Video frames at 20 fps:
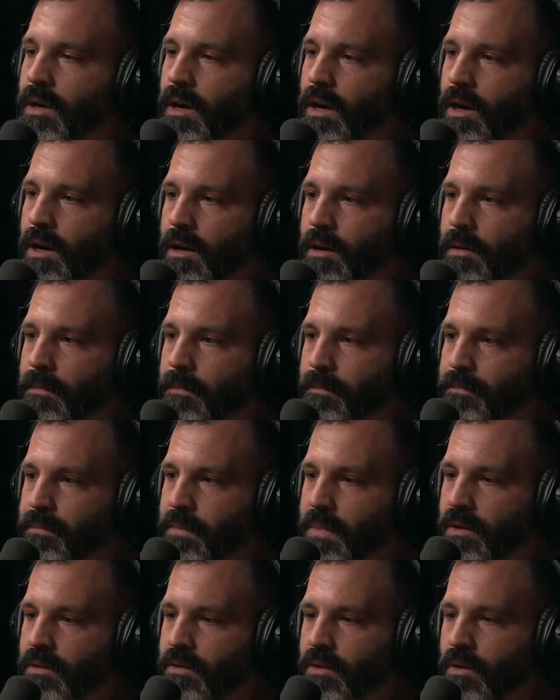Um,
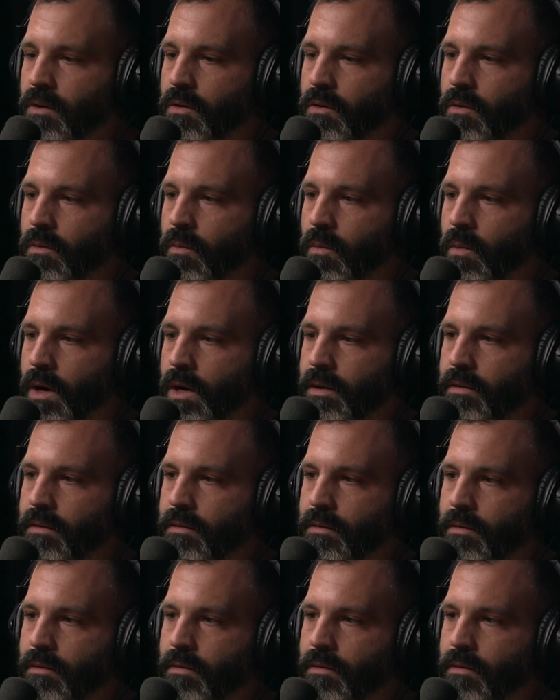so, what
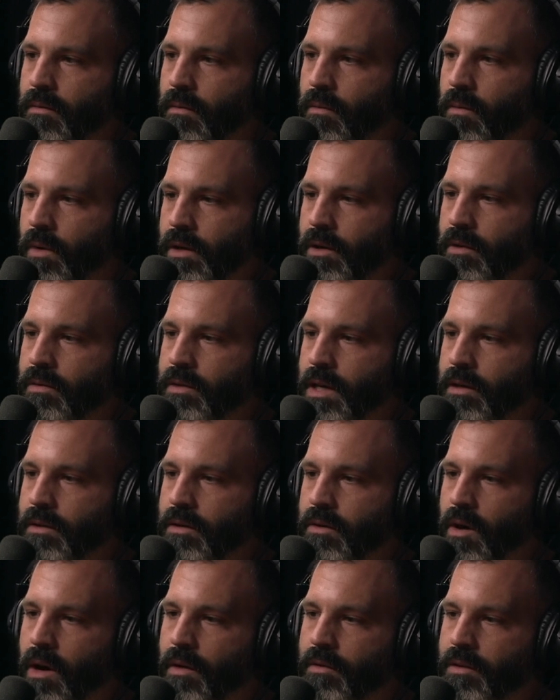what do you tend
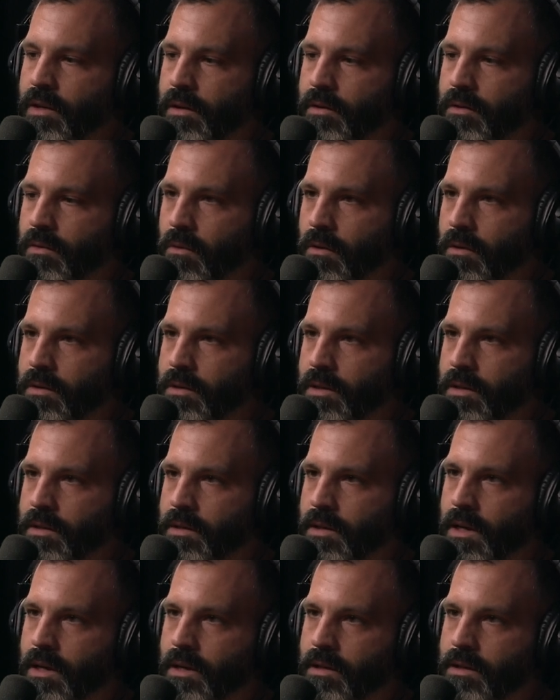to gravitate towards these
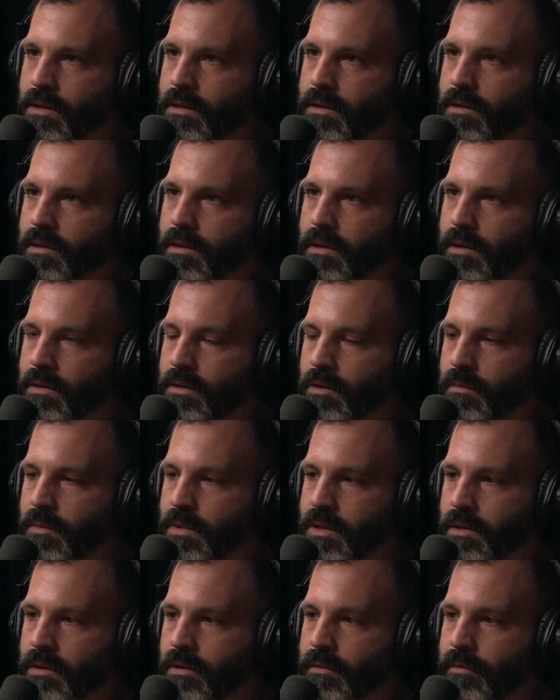days in
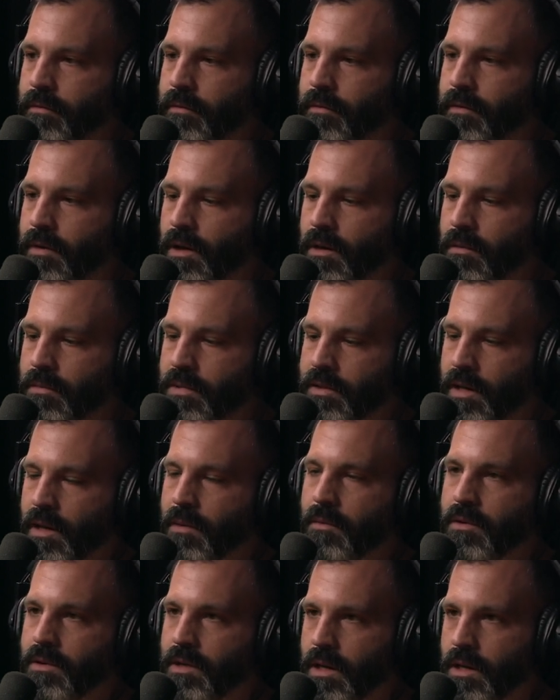terms of um,
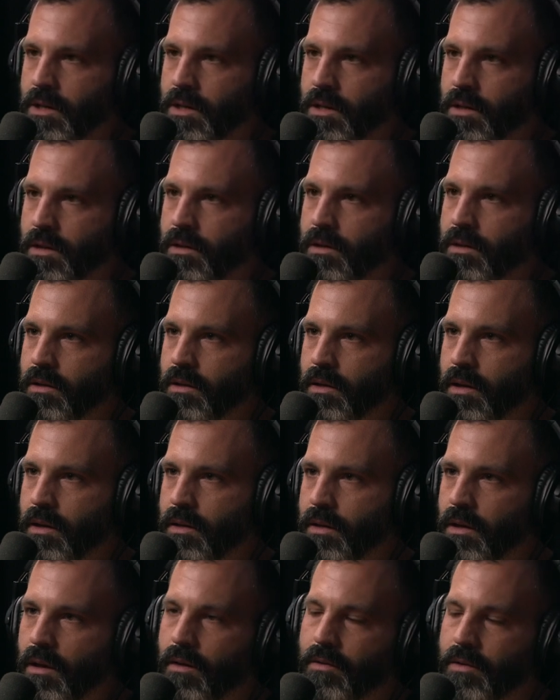stabilization?
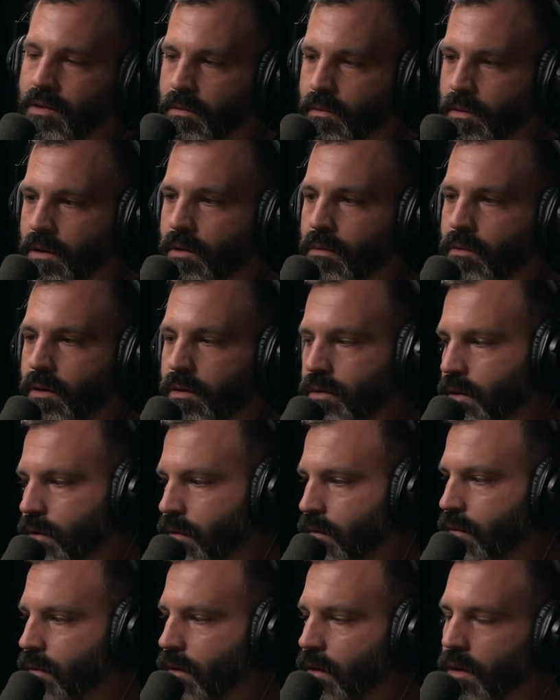And then obviously we know we're
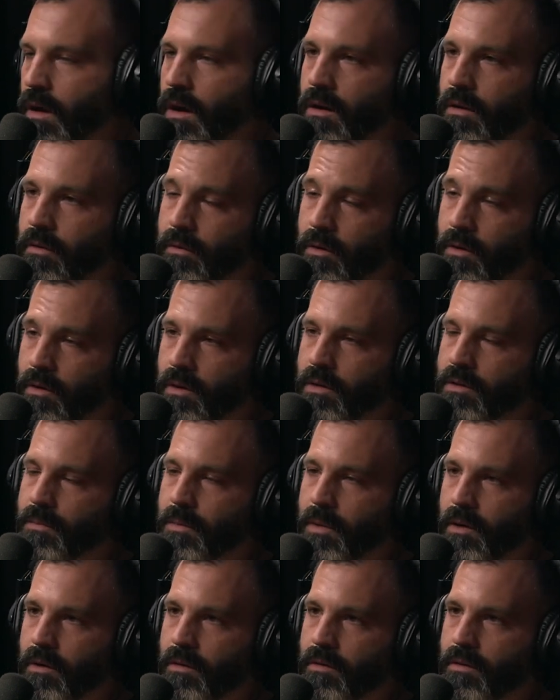using a lot of autofocus,
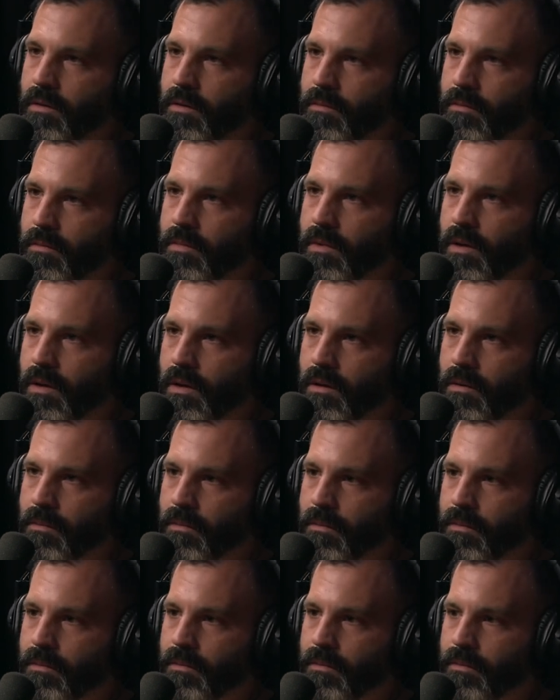but
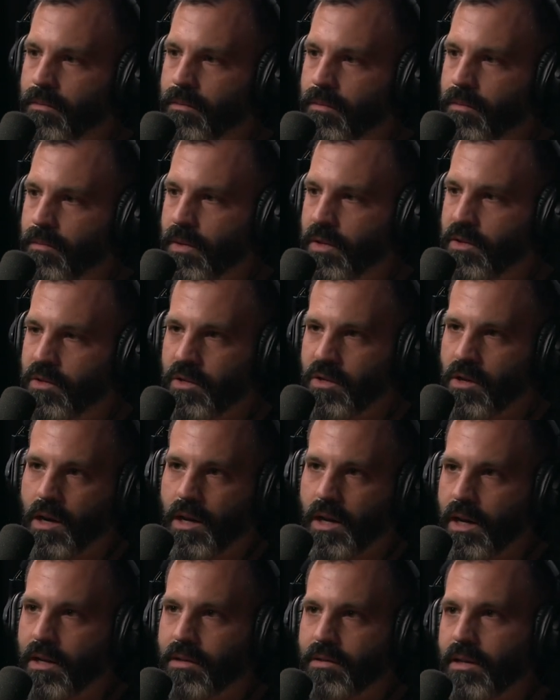um, let's just
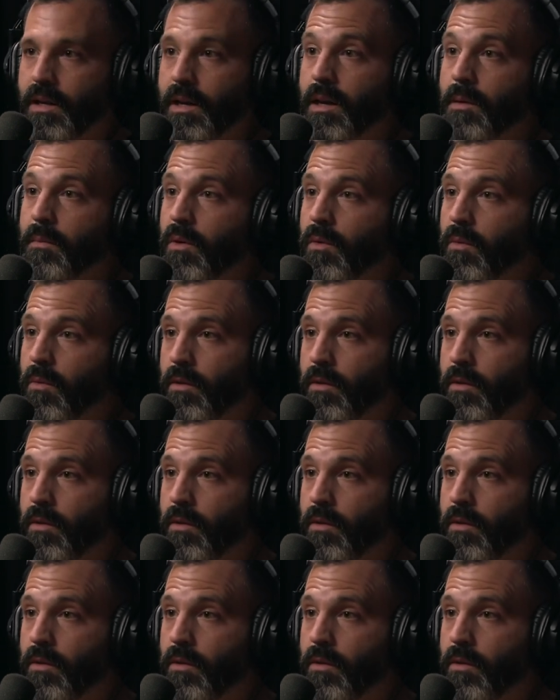talk, I guess, the gimbal we're